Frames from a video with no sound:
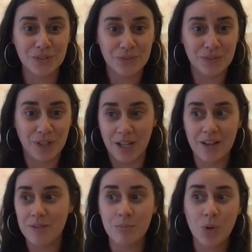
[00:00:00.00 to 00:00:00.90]

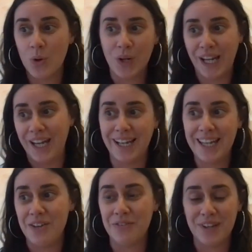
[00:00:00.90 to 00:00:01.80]
like morning,
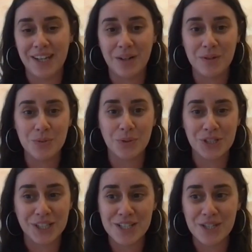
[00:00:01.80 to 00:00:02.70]
evening. I was
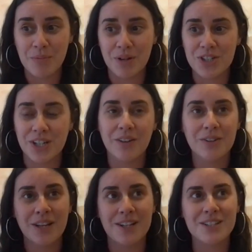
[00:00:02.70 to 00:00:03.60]
watching it so much, and
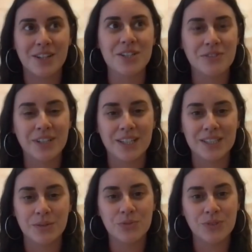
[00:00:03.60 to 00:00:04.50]
I started to
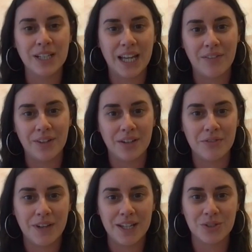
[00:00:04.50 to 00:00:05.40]
realize it was really having an
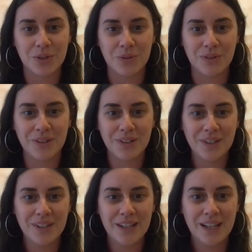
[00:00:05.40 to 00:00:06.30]
effect on
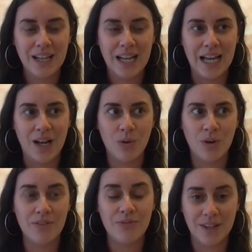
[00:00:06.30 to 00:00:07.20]
how
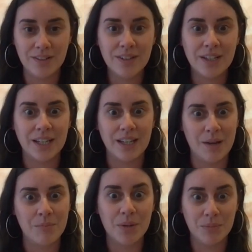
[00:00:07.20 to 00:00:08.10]
I felt and
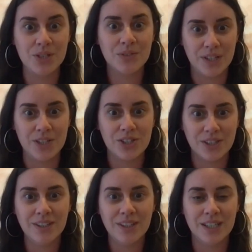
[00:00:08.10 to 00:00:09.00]
my
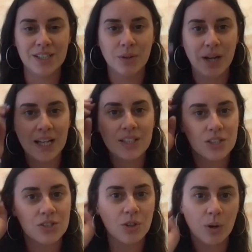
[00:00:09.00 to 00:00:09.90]
motivation. And so I had to
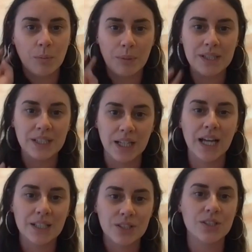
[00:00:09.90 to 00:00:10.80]
stop. Basically, I
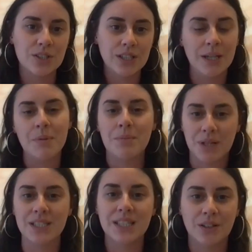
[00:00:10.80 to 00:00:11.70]
had to limit
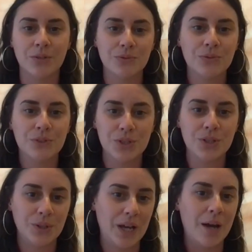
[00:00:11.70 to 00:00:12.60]
myself
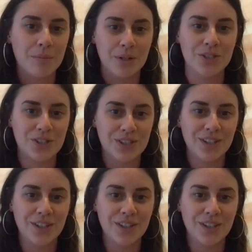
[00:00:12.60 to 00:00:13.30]
to how much